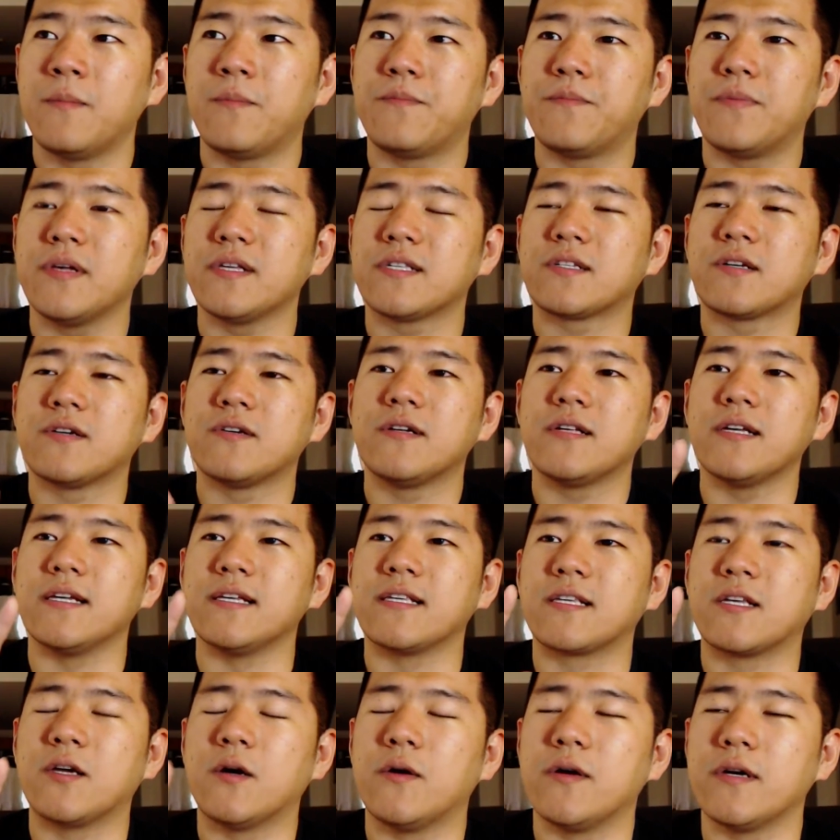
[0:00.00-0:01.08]
Blizzard
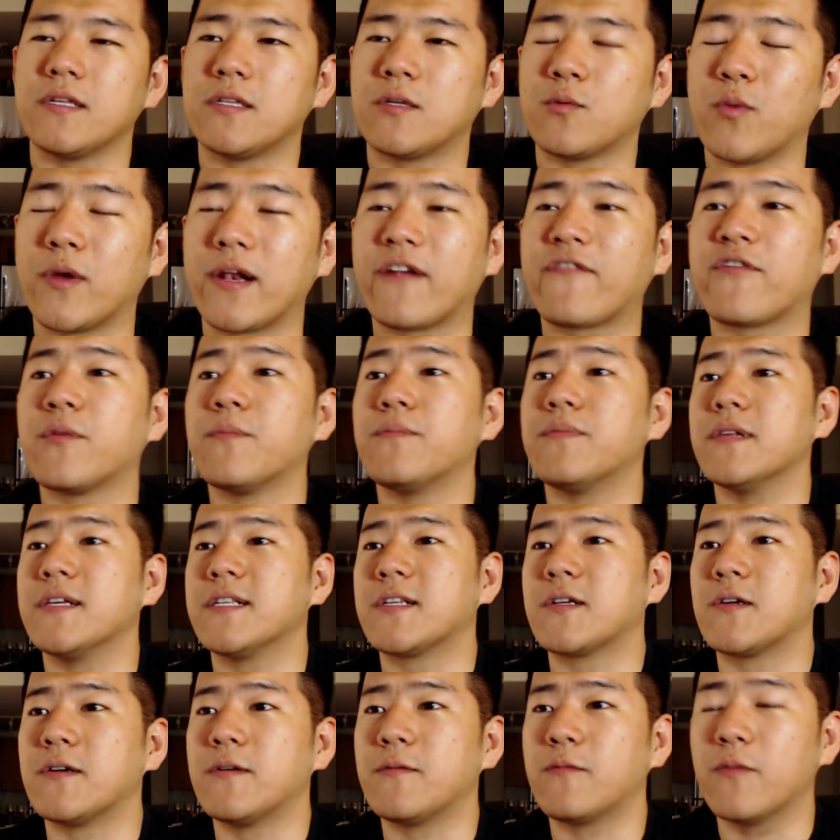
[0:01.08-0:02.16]
is going to, whenever
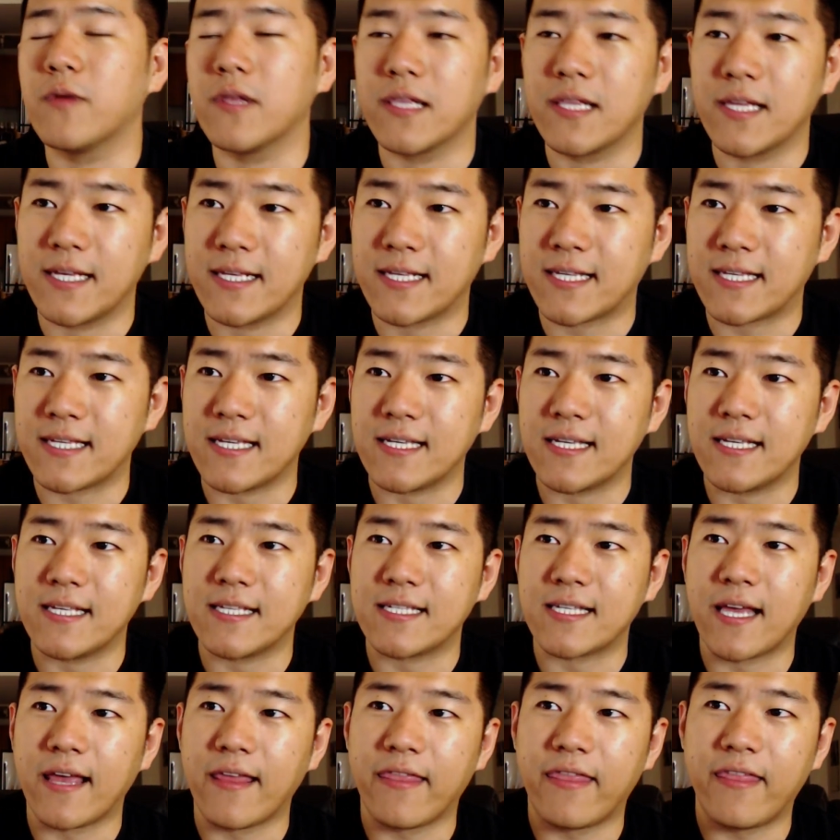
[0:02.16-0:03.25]
Blizzard
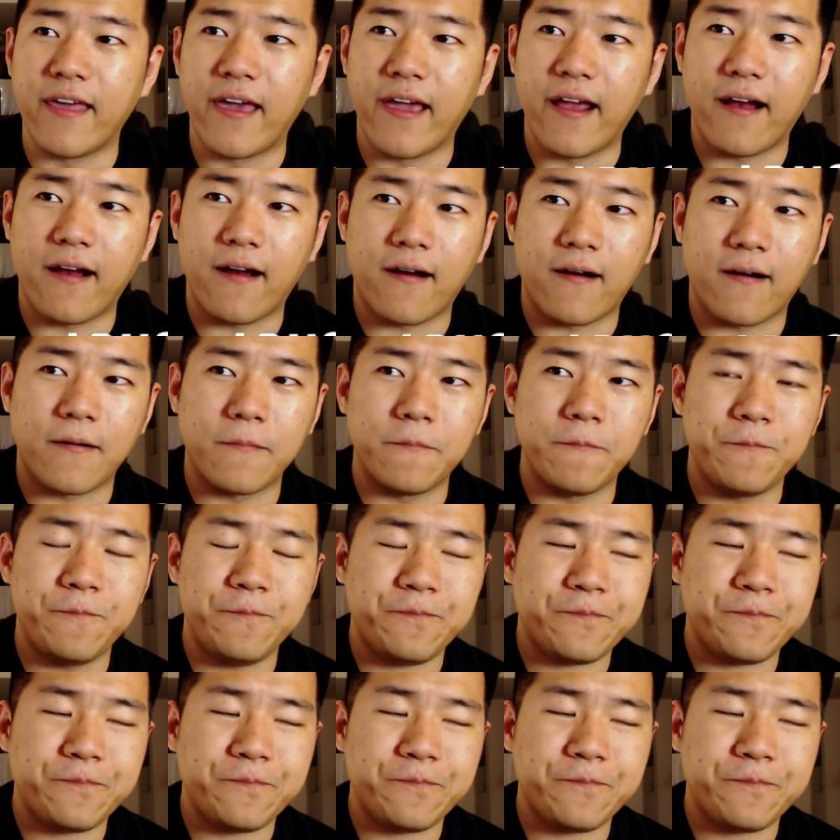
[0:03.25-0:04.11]
releases their